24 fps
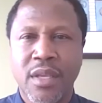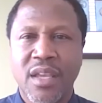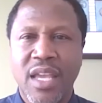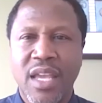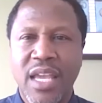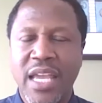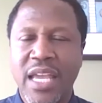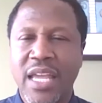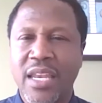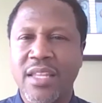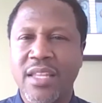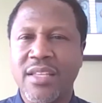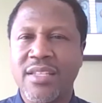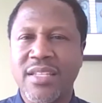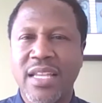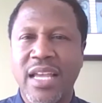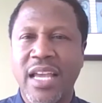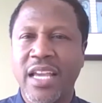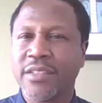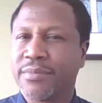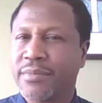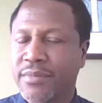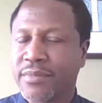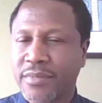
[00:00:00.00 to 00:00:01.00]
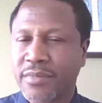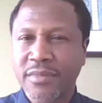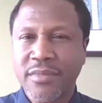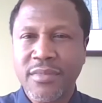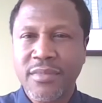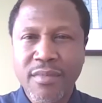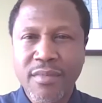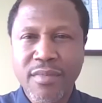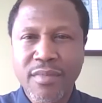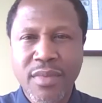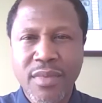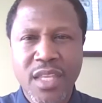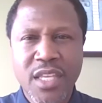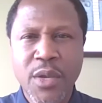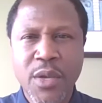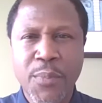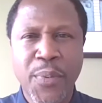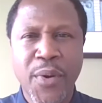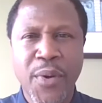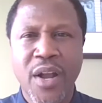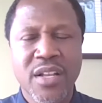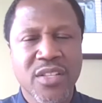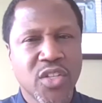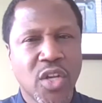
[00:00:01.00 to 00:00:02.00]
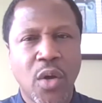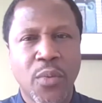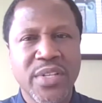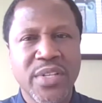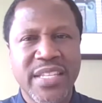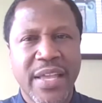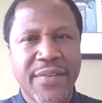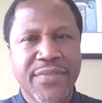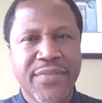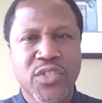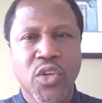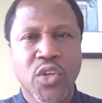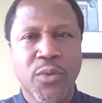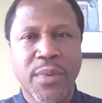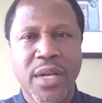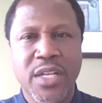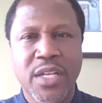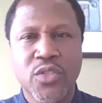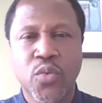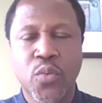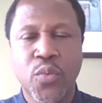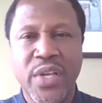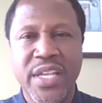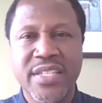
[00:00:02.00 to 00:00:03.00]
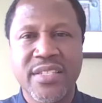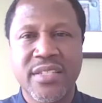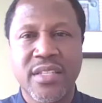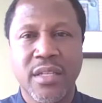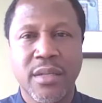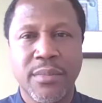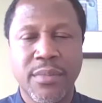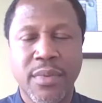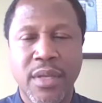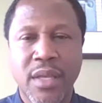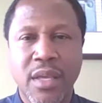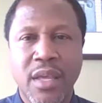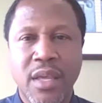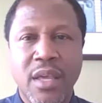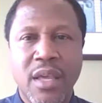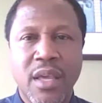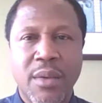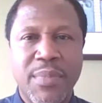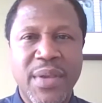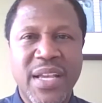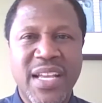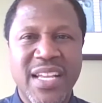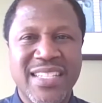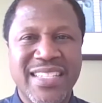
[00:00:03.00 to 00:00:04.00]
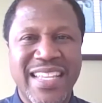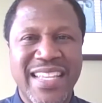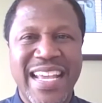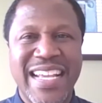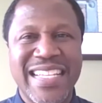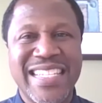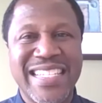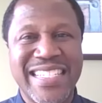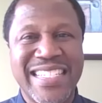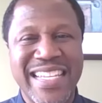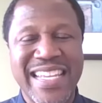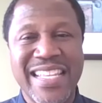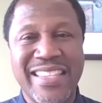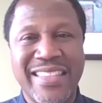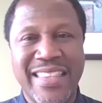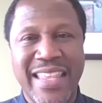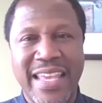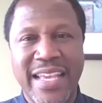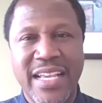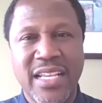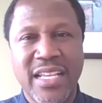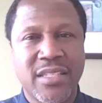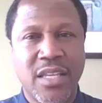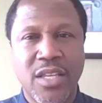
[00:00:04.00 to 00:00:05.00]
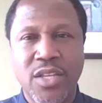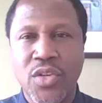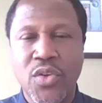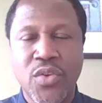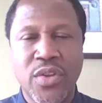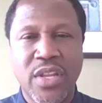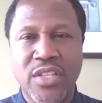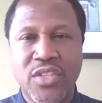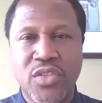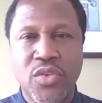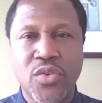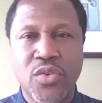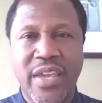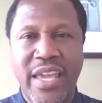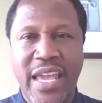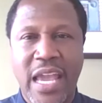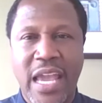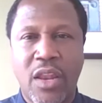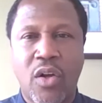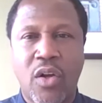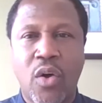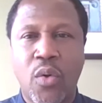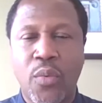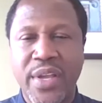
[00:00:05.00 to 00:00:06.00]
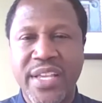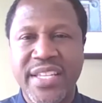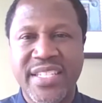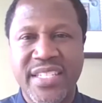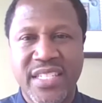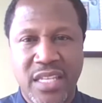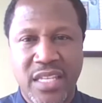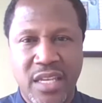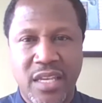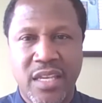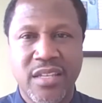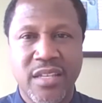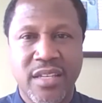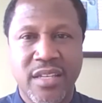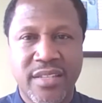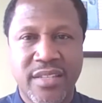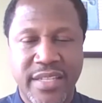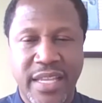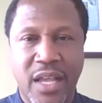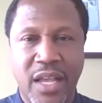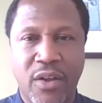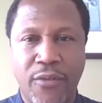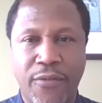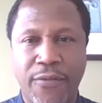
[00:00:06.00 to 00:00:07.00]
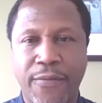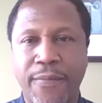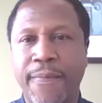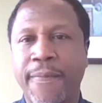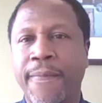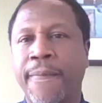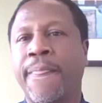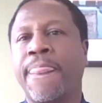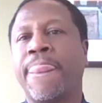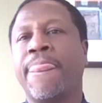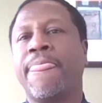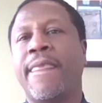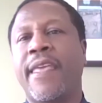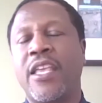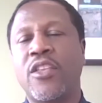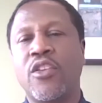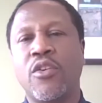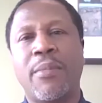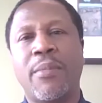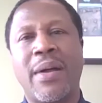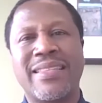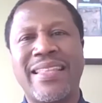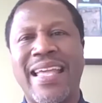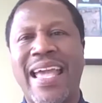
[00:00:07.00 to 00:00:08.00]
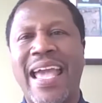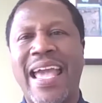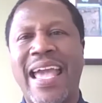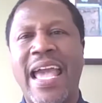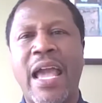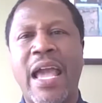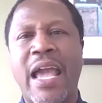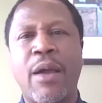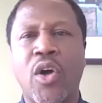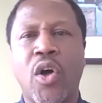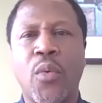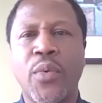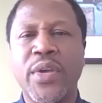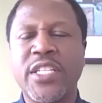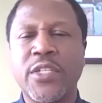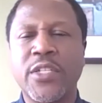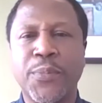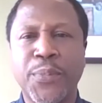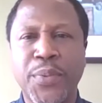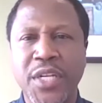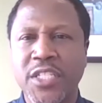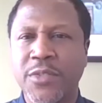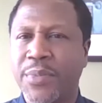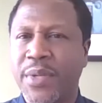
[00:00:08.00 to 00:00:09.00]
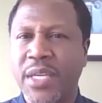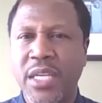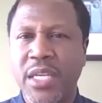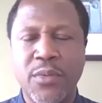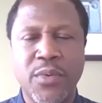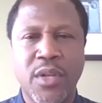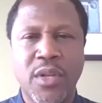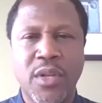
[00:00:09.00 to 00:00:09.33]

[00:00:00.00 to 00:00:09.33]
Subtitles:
And it's like your parents always have so much wisdom because they can see things in you that you can't always see in yourself. And, you know, my dad would always push me. He would